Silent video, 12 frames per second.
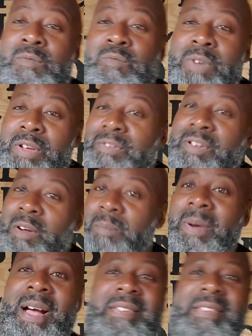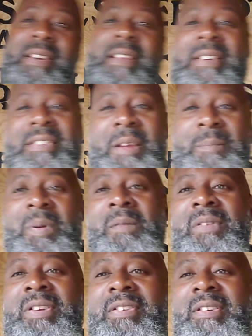Real Talk Boxing. It is a
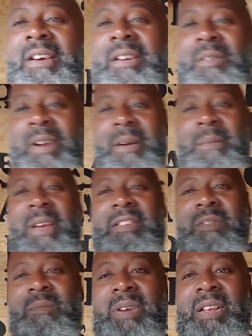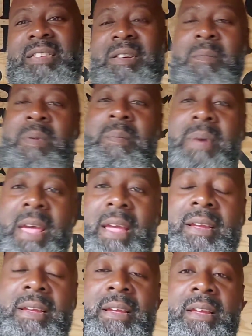privilege and honor and a major blessing to be back